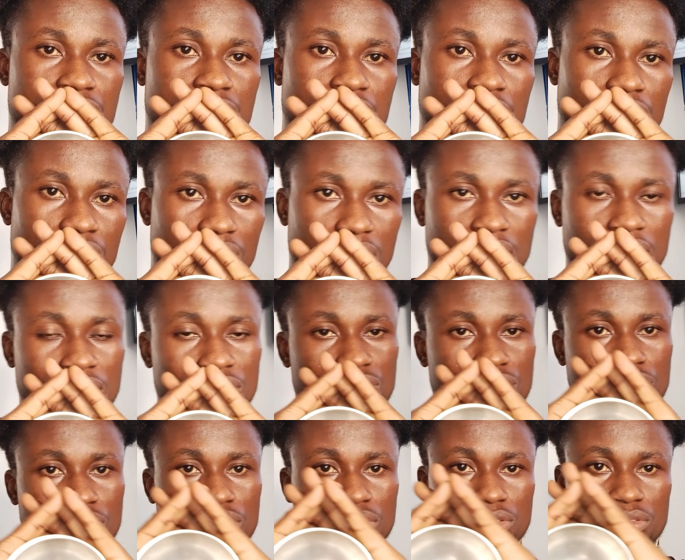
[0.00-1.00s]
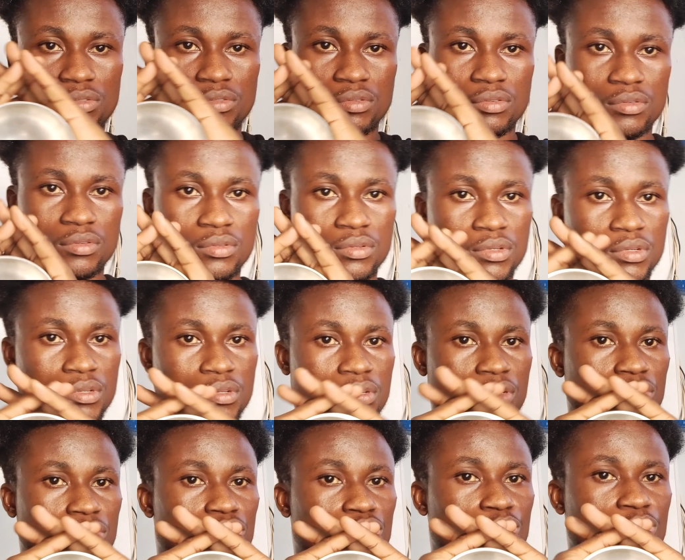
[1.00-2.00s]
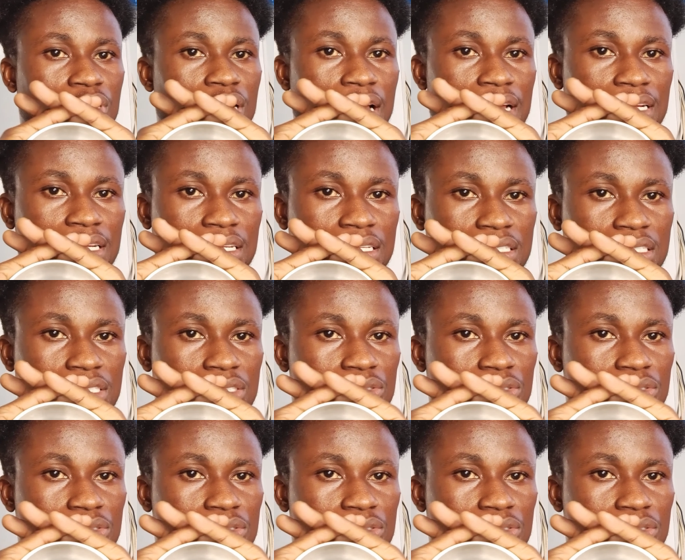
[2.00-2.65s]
Okay, so it will be like this.